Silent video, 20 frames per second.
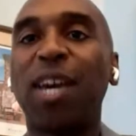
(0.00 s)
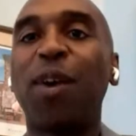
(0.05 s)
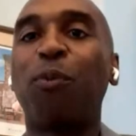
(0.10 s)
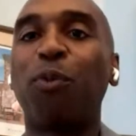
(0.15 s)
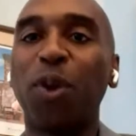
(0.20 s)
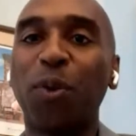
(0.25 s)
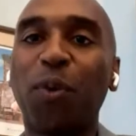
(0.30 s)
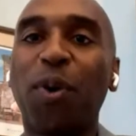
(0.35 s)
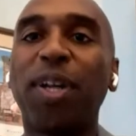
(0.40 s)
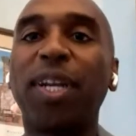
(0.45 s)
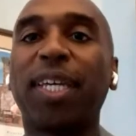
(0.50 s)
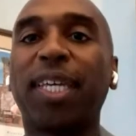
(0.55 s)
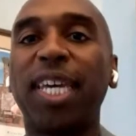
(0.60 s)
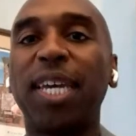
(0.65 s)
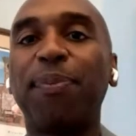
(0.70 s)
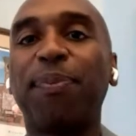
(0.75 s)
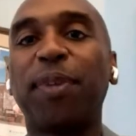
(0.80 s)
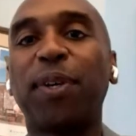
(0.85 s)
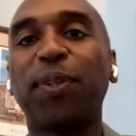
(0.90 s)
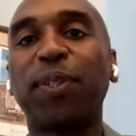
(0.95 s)
We want to
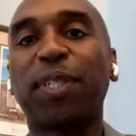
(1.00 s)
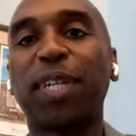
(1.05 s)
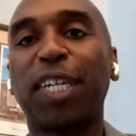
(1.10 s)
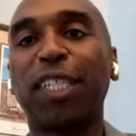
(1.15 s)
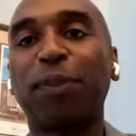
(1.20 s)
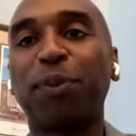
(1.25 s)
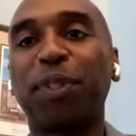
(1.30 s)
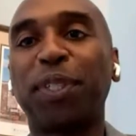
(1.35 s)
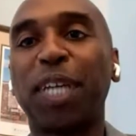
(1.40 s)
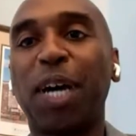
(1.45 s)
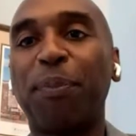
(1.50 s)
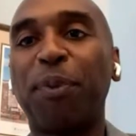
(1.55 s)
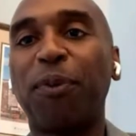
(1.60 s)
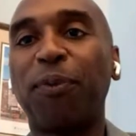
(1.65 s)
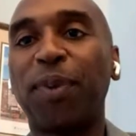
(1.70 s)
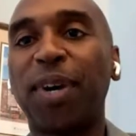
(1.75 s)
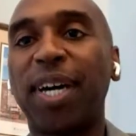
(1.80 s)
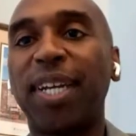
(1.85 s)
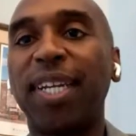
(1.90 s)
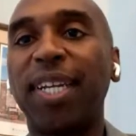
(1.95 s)
keep those customers up and
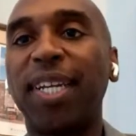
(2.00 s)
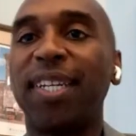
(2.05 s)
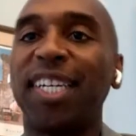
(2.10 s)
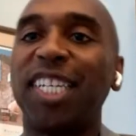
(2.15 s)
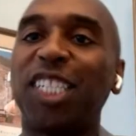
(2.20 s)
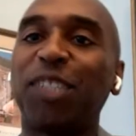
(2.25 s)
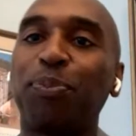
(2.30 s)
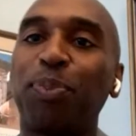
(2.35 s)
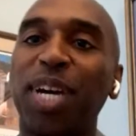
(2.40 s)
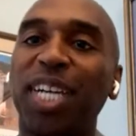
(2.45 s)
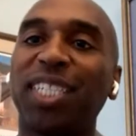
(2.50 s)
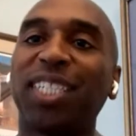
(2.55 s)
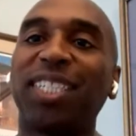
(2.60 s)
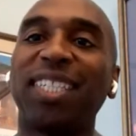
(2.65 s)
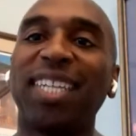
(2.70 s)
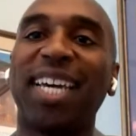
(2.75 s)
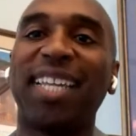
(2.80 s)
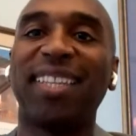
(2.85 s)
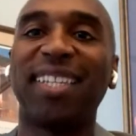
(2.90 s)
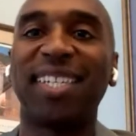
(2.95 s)
running,
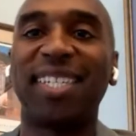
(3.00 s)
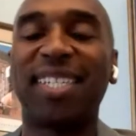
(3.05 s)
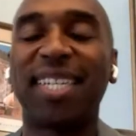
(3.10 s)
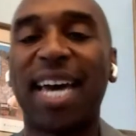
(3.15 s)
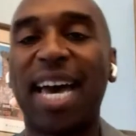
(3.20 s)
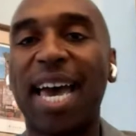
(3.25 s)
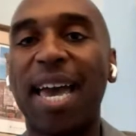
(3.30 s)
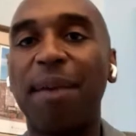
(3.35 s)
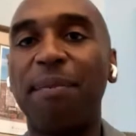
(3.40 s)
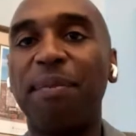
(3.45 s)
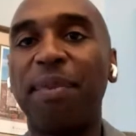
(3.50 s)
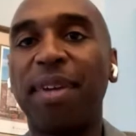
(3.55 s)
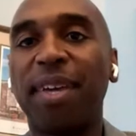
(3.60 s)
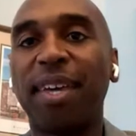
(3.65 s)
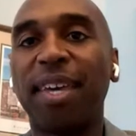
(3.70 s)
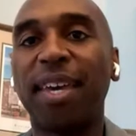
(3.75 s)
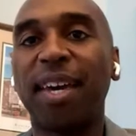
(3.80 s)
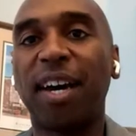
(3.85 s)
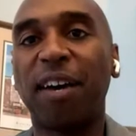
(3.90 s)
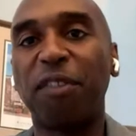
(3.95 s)
especially at this time
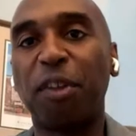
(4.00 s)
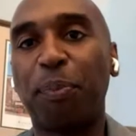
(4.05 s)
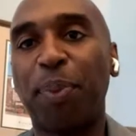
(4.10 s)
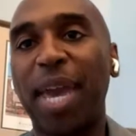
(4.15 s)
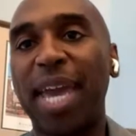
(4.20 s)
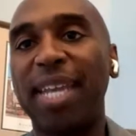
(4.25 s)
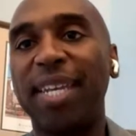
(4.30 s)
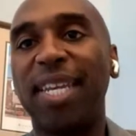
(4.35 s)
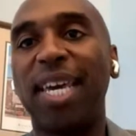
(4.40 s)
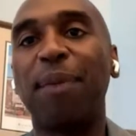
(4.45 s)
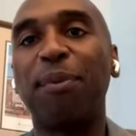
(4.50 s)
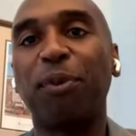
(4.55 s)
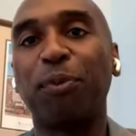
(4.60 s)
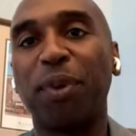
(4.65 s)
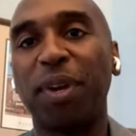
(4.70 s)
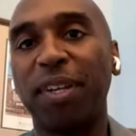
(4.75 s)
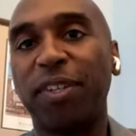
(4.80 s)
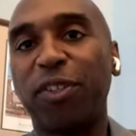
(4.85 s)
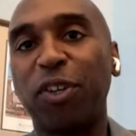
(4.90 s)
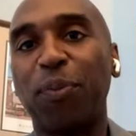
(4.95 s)
of the pandemic
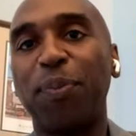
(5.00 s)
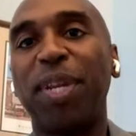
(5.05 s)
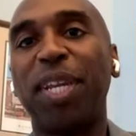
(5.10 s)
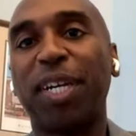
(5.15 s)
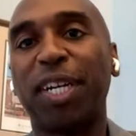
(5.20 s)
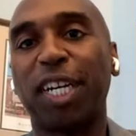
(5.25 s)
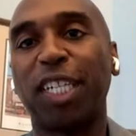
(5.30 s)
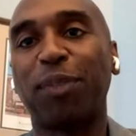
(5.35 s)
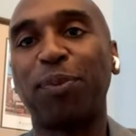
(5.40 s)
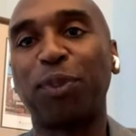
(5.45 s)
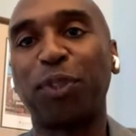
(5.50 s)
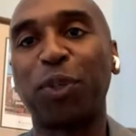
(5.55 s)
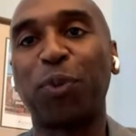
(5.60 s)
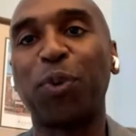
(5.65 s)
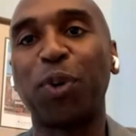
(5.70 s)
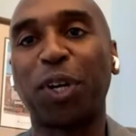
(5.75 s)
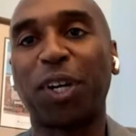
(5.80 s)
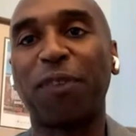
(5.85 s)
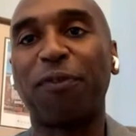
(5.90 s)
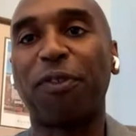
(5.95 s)
when so many customers are
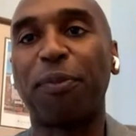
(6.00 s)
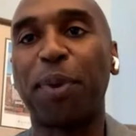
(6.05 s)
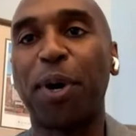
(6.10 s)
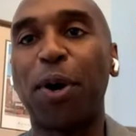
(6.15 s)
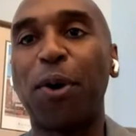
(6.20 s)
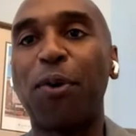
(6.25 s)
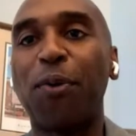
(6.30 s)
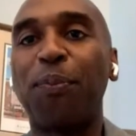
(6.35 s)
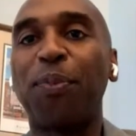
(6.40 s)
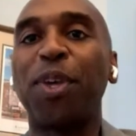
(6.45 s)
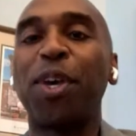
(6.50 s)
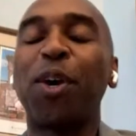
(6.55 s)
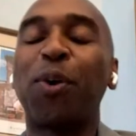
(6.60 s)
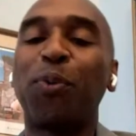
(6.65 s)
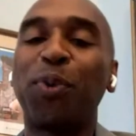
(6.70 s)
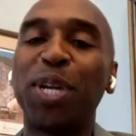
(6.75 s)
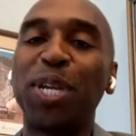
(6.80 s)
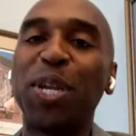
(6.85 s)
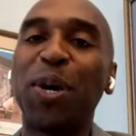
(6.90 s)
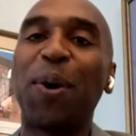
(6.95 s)
working from home.
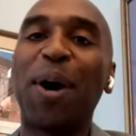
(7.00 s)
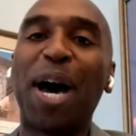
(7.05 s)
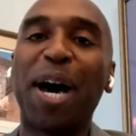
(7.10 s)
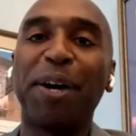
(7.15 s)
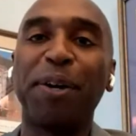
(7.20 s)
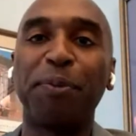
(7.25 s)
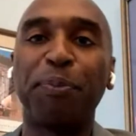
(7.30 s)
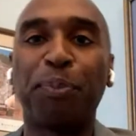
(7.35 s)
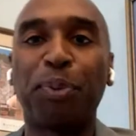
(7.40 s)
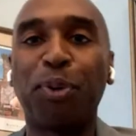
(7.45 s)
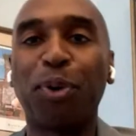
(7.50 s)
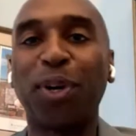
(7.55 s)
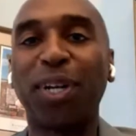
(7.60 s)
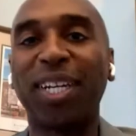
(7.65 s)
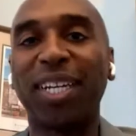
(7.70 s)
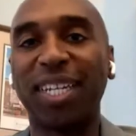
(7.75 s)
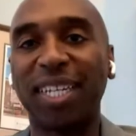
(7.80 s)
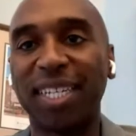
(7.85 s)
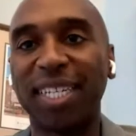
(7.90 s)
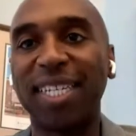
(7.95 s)
We know how
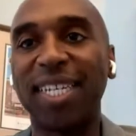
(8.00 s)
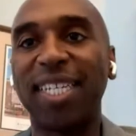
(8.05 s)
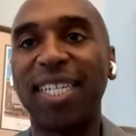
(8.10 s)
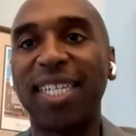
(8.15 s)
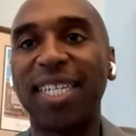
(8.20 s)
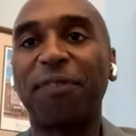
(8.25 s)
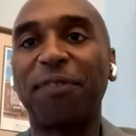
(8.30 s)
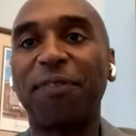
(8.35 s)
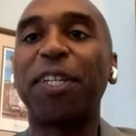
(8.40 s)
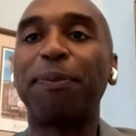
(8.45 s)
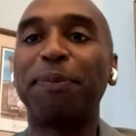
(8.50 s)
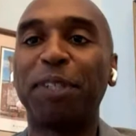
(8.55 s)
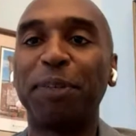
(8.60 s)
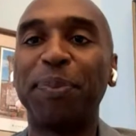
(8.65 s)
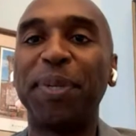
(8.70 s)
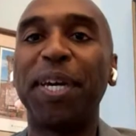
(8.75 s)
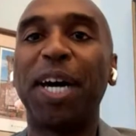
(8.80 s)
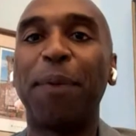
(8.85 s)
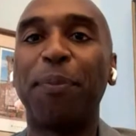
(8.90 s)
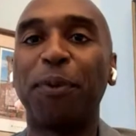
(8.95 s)
important it is for them to
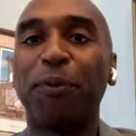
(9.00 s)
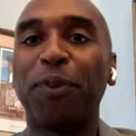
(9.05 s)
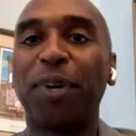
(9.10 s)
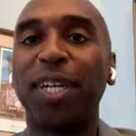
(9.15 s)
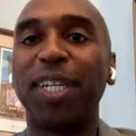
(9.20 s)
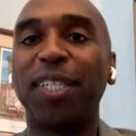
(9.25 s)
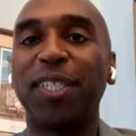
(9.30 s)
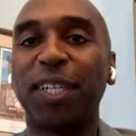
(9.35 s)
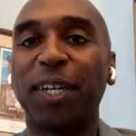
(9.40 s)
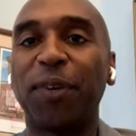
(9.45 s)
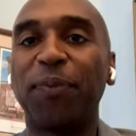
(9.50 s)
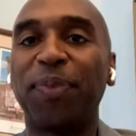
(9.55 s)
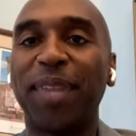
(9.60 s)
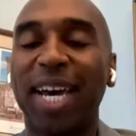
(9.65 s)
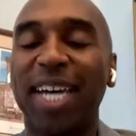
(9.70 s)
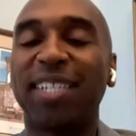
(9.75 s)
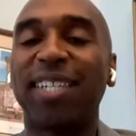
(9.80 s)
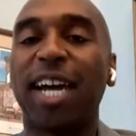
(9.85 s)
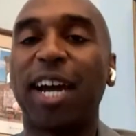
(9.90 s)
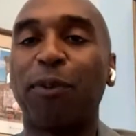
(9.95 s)
be up and running. So
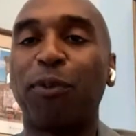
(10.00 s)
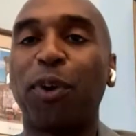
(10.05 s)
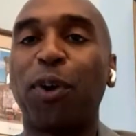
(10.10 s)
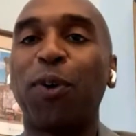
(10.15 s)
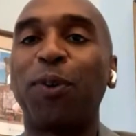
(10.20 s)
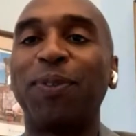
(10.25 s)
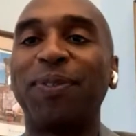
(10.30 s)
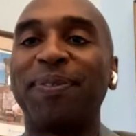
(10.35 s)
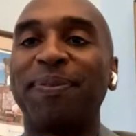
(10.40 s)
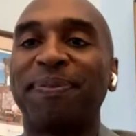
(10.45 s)
that's our role.